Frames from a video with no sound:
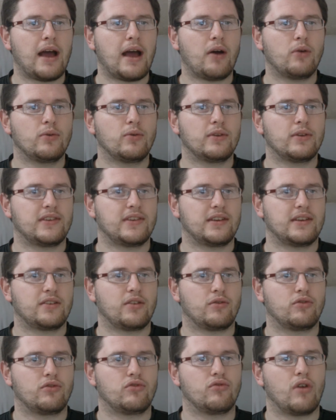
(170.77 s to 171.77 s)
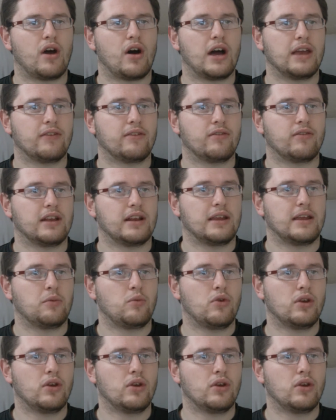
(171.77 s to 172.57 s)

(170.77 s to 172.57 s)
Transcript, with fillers: the hell is it to dry, really?